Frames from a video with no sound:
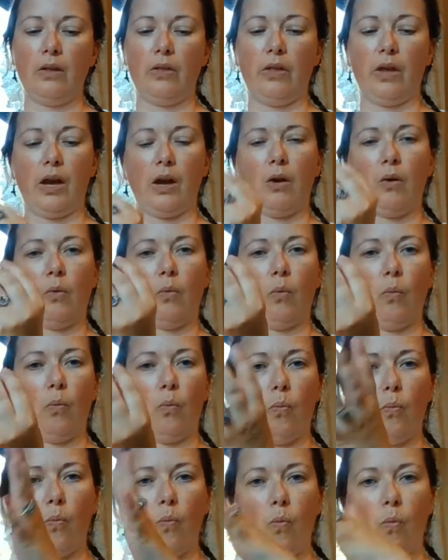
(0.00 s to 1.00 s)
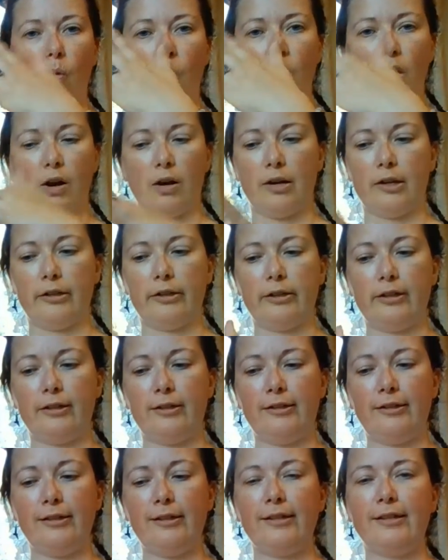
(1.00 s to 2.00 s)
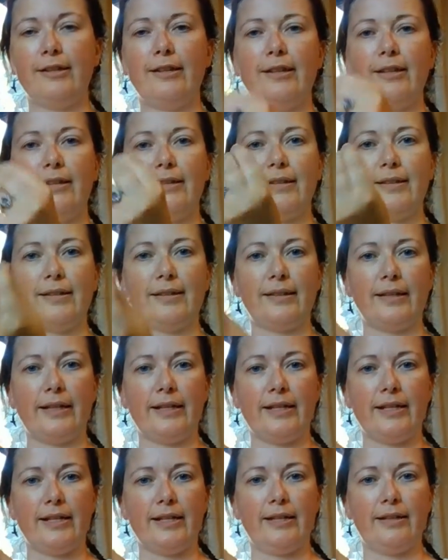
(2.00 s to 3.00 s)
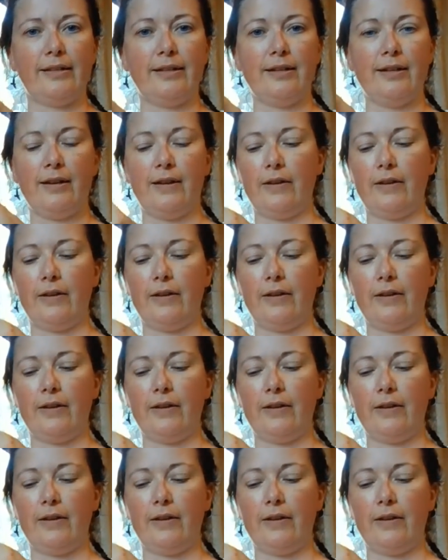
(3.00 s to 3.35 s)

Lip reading: That waters the seed